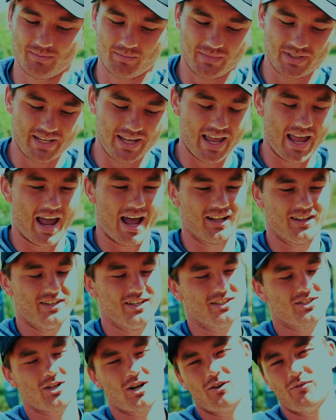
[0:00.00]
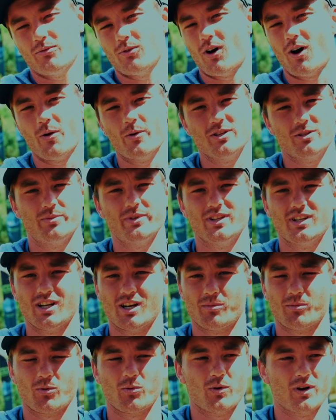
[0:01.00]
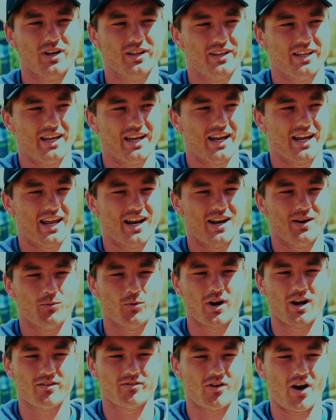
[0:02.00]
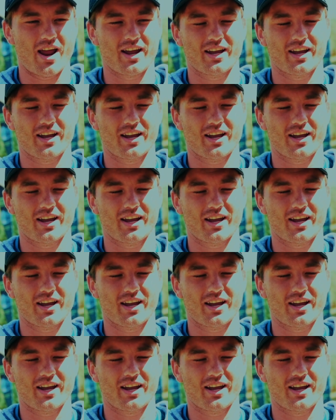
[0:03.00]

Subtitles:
Yeah, disc golf will always be the number one thing, and whatever